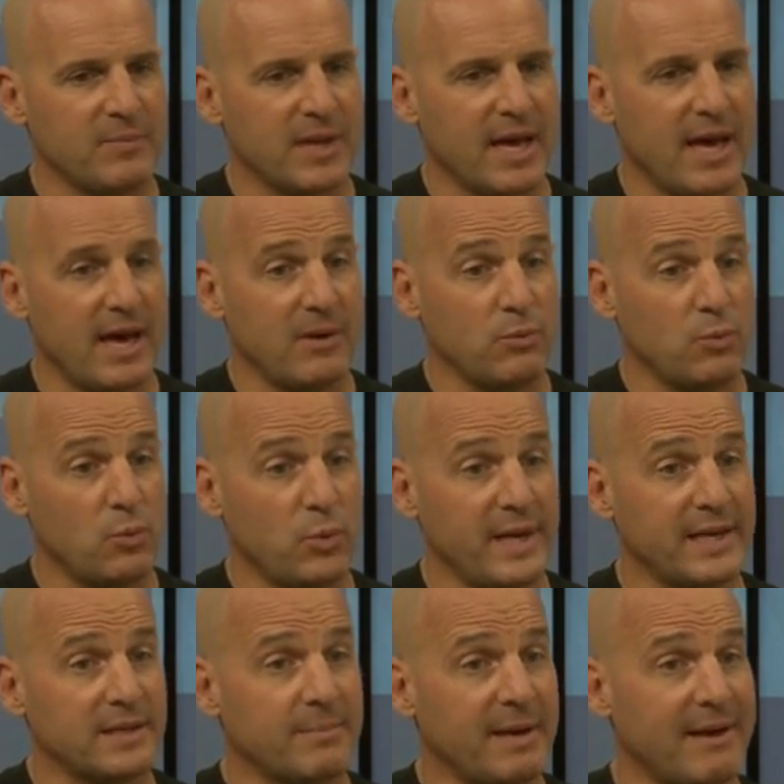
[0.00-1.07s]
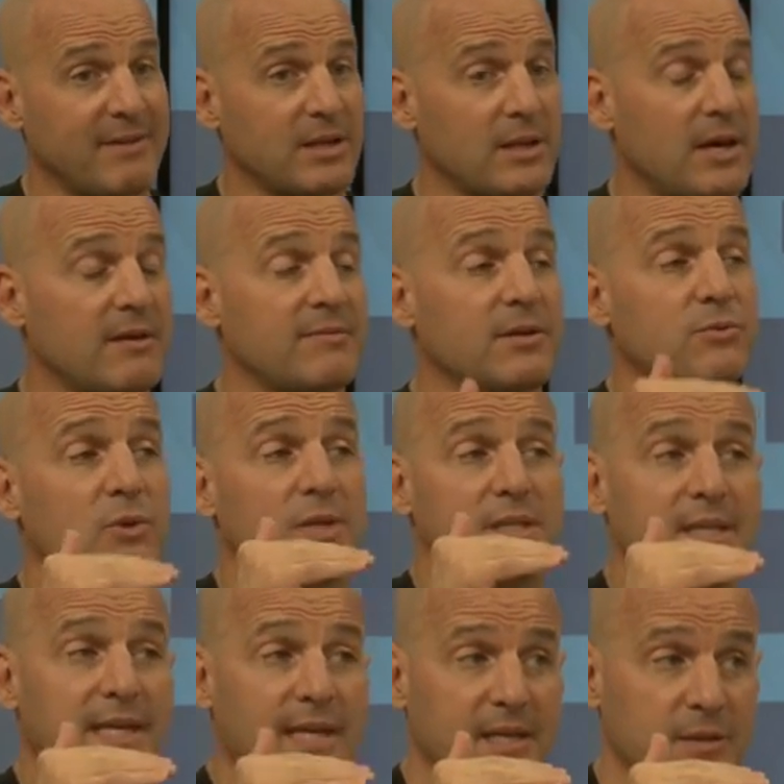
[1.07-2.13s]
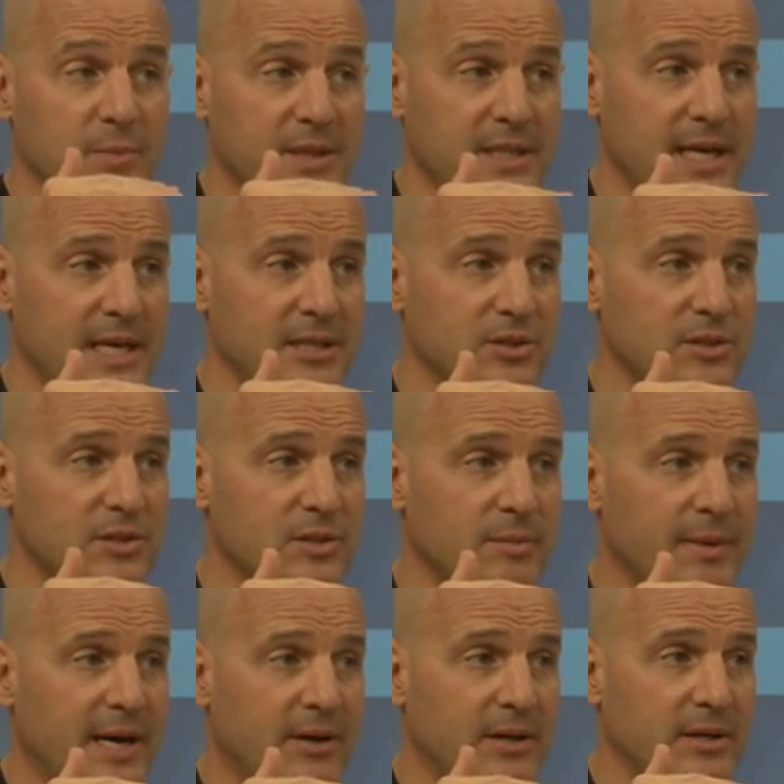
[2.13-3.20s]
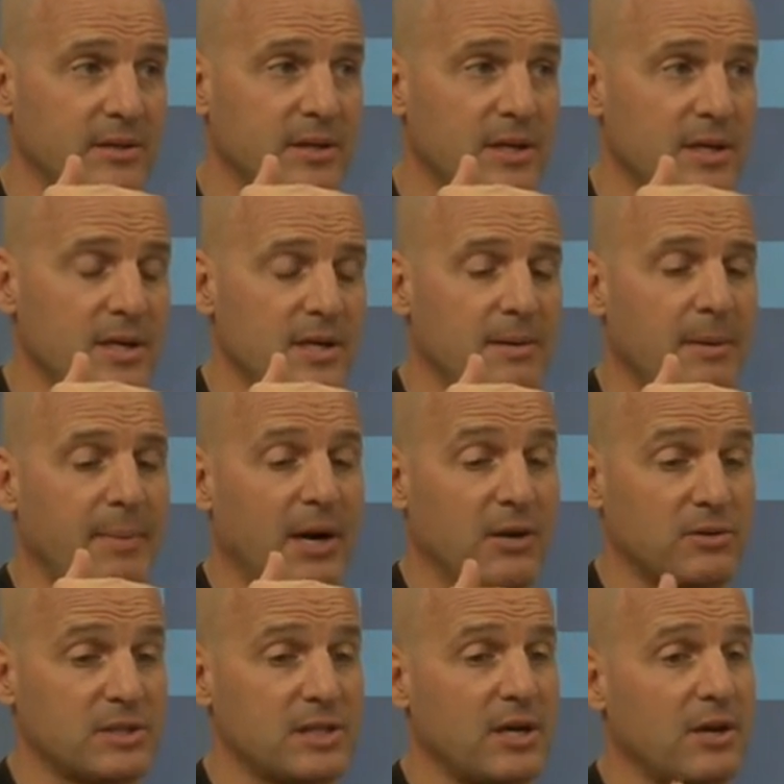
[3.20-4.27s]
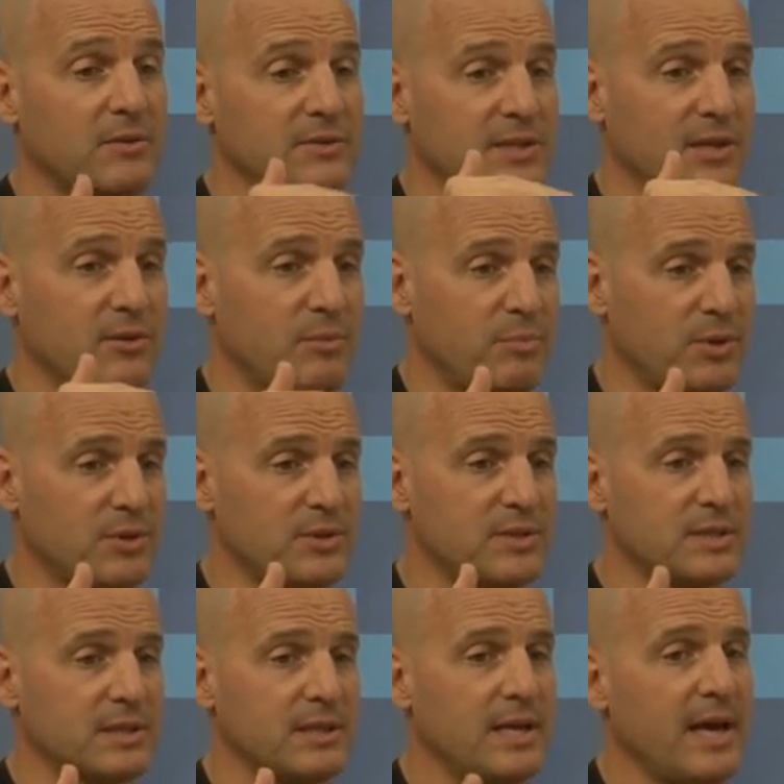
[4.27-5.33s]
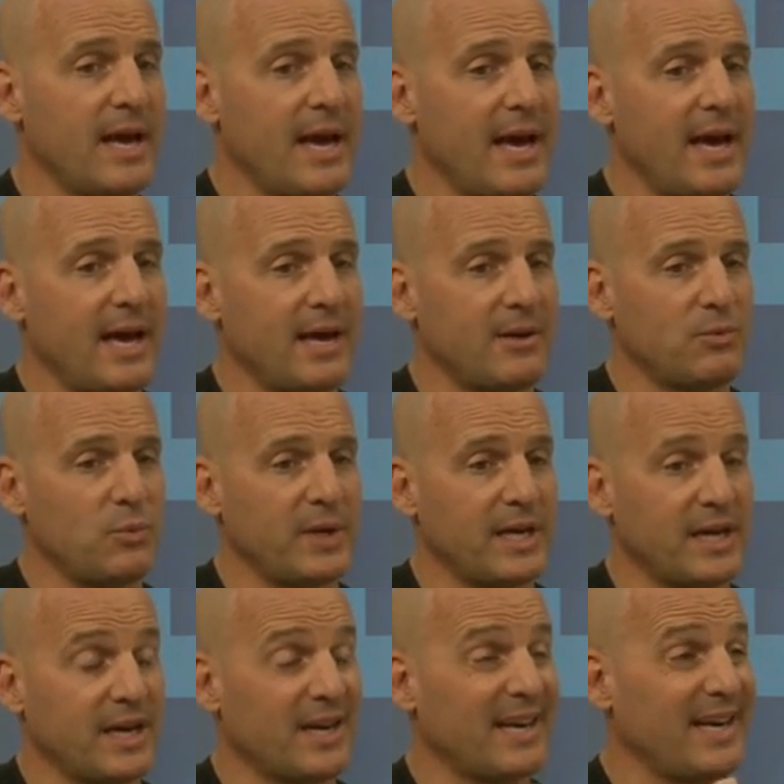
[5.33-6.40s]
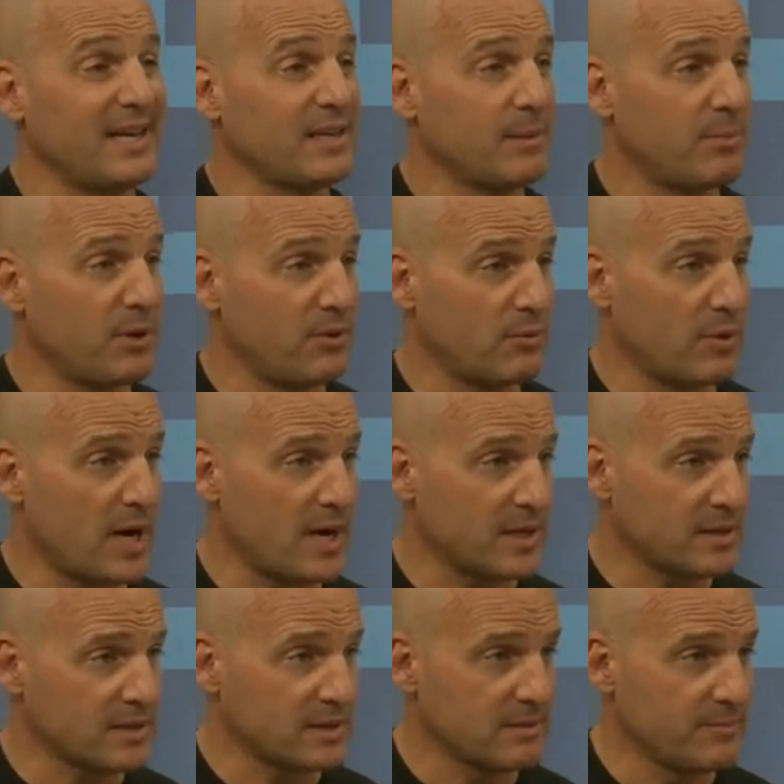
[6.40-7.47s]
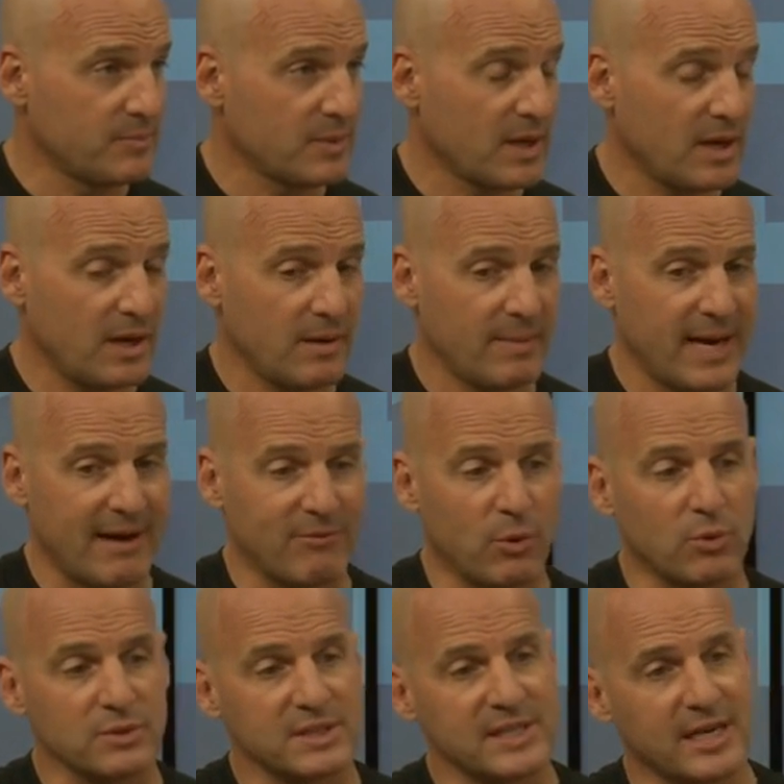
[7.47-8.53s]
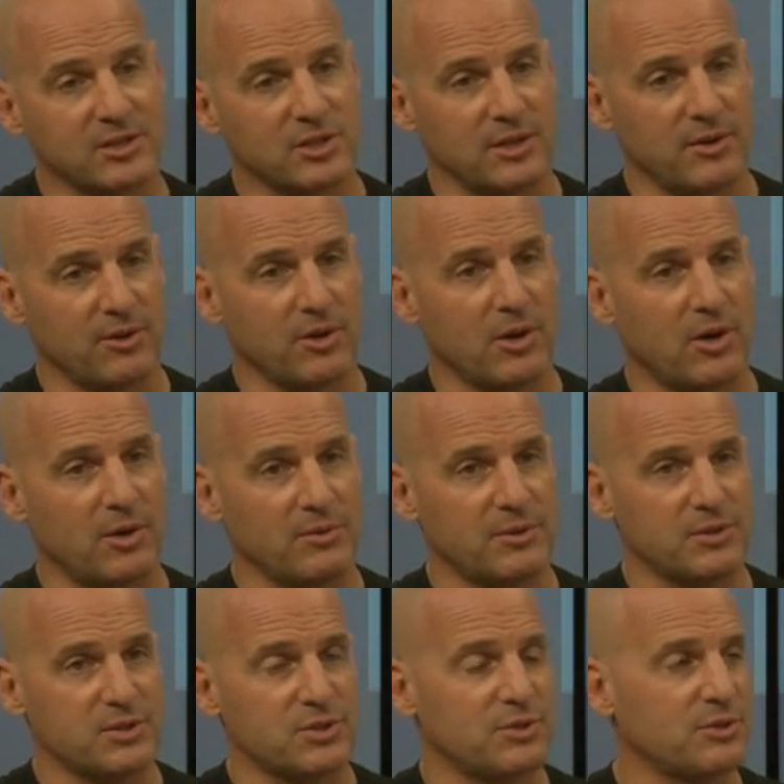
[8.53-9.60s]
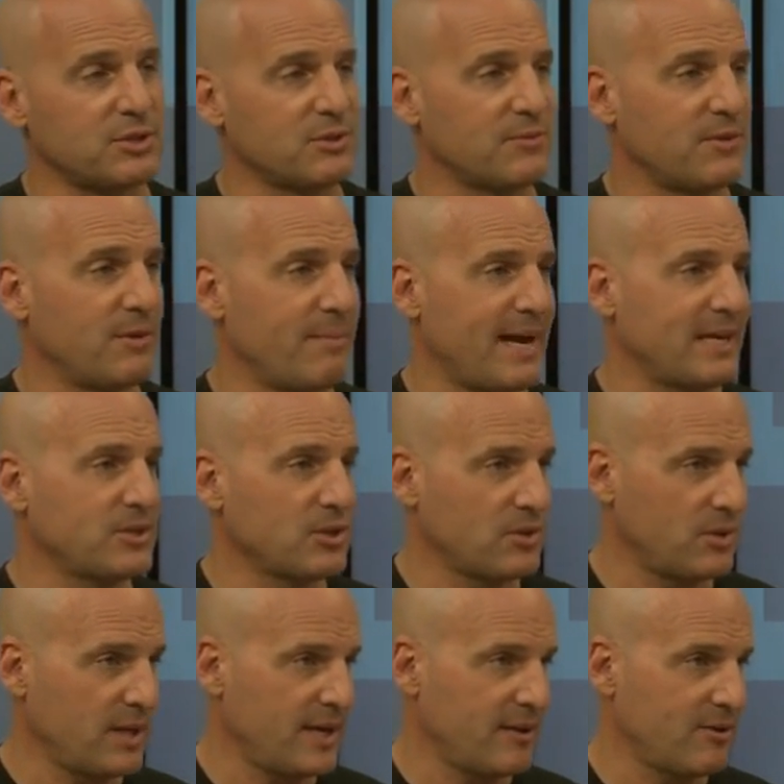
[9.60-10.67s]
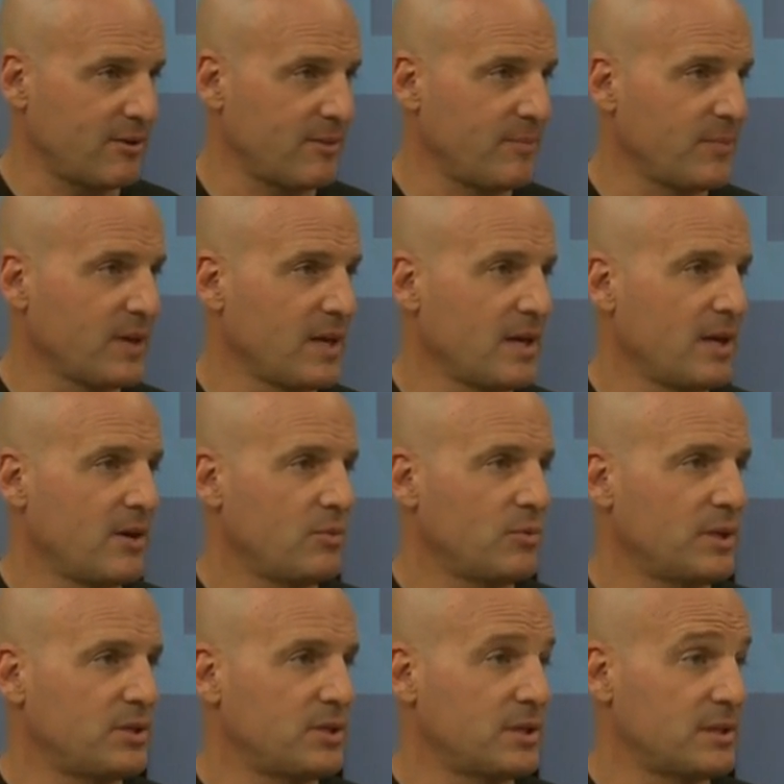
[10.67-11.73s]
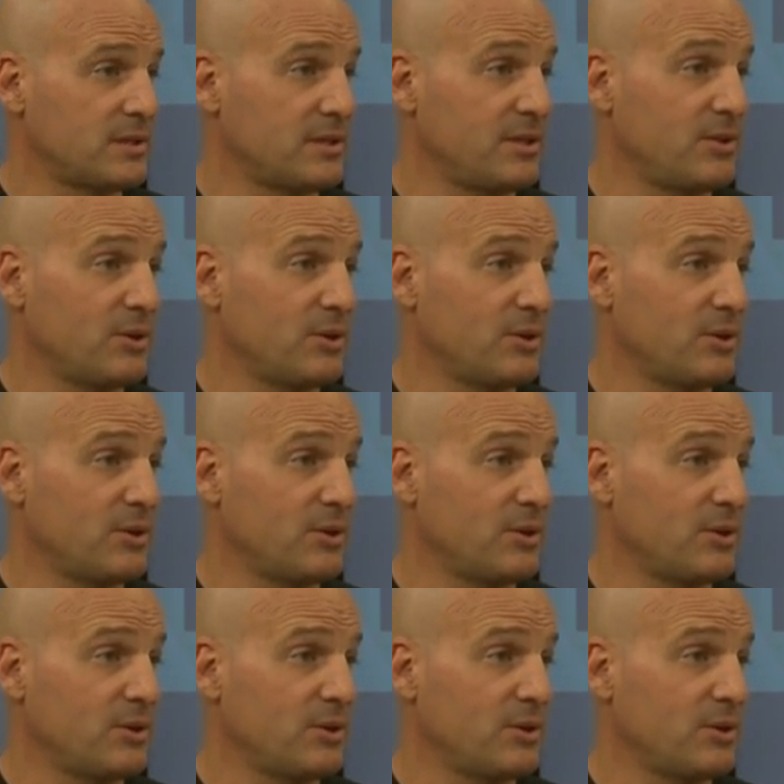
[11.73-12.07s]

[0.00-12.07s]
and we end up having a lot of unrealistic expectations about it, about ourselves, the other person, and we can kind of end up on the rocks. I have a whole section in there called The Search for the Magical Other, which is,